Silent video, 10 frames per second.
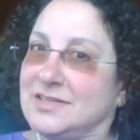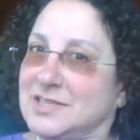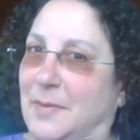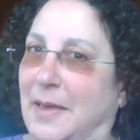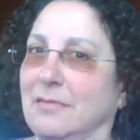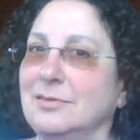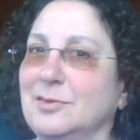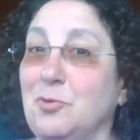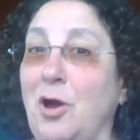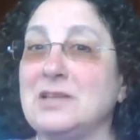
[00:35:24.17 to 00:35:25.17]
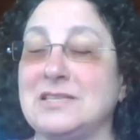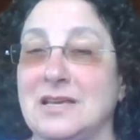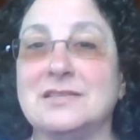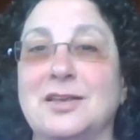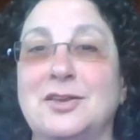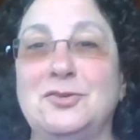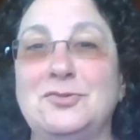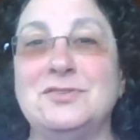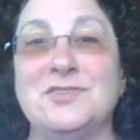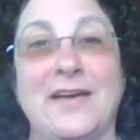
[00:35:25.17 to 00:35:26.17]
us about the process that
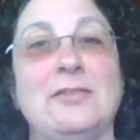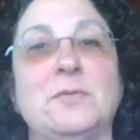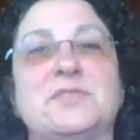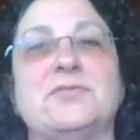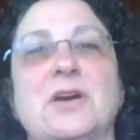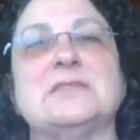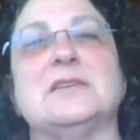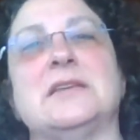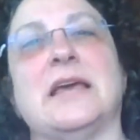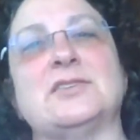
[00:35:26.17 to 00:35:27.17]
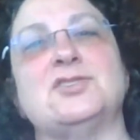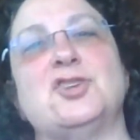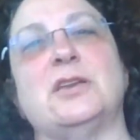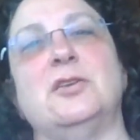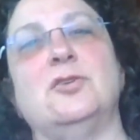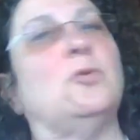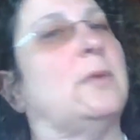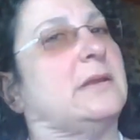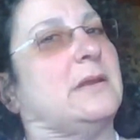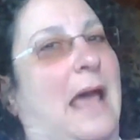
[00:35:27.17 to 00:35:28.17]
you developed for us at
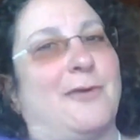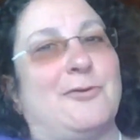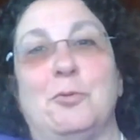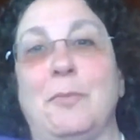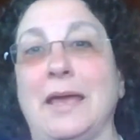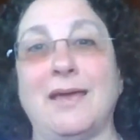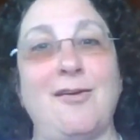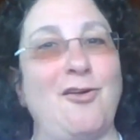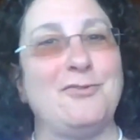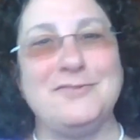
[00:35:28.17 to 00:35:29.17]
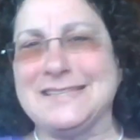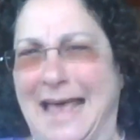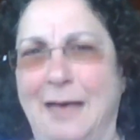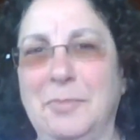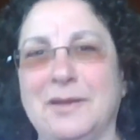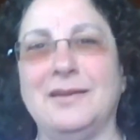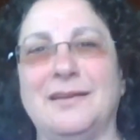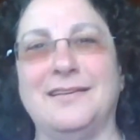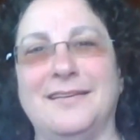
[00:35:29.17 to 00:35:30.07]
NextGenU and how you're making all of this happen?